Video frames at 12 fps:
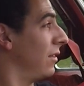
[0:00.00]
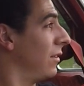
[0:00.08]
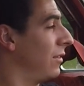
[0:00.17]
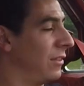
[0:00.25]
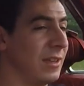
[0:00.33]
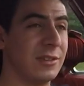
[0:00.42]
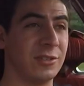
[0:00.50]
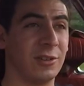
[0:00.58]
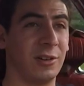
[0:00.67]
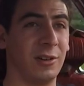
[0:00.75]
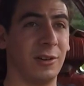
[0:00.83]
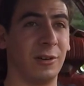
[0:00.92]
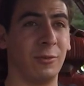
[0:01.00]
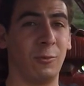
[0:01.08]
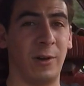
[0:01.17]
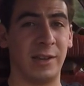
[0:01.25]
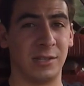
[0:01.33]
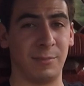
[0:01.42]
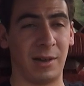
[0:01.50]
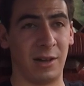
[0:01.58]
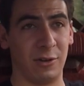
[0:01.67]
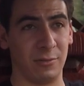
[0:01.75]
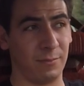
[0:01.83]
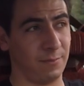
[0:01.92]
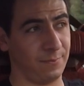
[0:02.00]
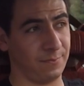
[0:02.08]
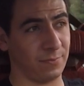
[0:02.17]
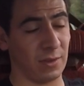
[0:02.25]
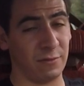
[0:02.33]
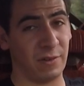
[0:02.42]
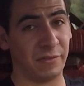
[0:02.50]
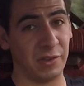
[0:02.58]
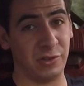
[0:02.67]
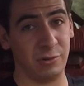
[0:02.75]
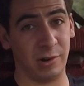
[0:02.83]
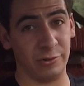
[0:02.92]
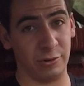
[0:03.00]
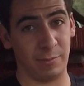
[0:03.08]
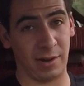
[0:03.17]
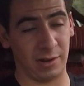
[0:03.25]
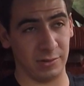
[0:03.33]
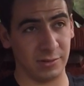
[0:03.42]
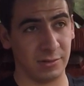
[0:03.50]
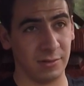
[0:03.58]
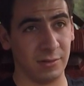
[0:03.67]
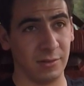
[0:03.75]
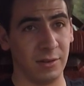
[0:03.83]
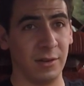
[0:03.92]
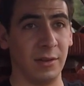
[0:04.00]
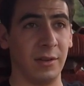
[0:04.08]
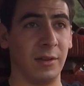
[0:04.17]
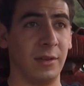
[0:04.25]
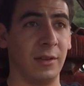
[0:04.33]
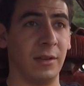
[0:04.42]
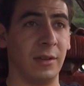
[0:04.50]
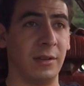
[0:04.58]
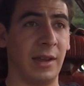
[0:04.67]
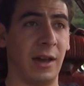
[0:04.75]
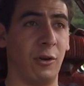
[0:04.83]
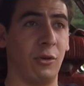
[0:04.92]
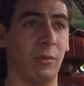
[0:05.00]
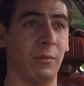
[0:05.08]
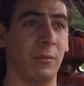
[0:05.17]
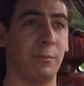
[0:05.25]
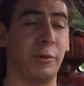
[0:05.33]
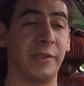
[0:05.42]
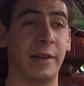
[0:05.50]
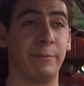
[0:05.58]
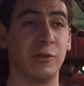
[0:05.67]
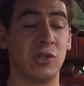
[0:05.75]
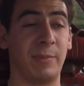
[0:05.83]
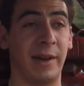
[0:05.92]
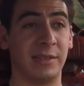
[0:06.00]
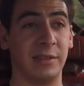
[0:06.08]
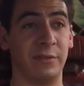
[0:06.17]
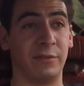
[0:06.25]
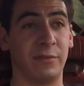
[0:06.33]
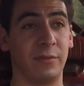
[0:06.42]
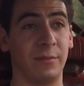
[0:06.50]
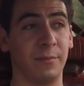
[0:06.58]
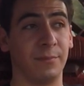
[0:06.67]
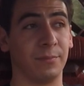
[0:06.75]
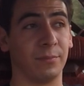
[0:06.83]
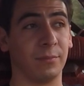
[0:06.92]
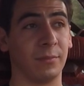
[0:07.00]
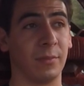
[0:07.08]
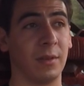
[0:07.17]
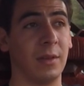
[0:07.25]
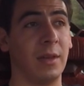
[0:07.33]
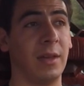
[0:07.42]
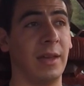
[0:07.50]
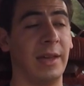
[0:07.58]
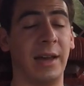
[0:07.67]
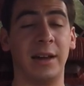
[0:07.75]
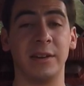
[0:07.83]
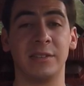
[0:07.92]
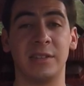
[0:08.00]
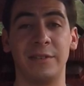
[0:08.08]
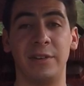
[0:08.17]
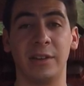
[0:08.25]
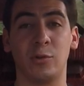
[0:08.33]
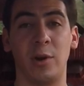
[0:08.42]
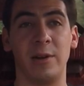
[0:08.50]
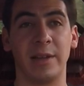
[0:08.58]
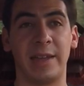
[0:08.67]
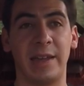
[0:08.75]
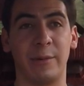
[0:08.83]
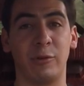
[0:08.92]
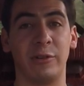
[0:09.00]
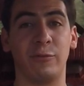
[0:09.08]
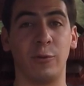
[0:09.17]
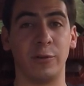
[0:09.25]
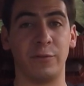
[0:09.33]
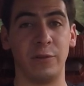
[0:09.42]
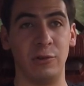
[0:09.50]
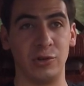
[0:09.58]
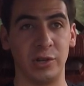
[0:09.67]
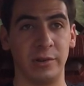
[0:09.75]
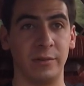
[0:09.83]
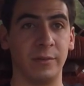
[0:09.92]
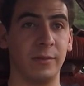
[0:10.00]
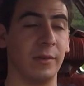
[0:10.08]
This car weighs about 5,200 pounds. Now, put that in perspective, the Honda Civic, Toyota Camry, Ford Fusion